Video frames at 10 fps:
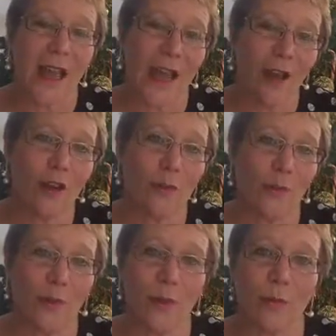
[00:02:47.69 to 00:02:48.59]

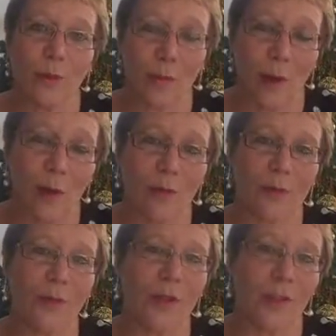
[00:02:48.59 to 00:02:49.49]
outperformed the
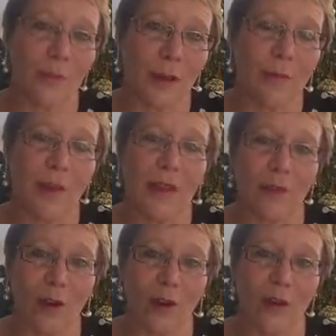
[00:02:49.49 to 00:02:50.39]
polls once people have
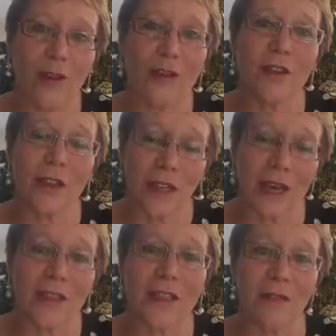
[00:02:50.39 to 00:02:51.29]
gone in to
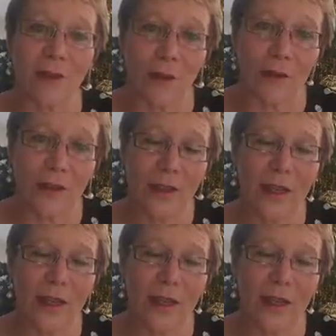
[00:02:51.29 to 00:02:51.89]
cast their vote.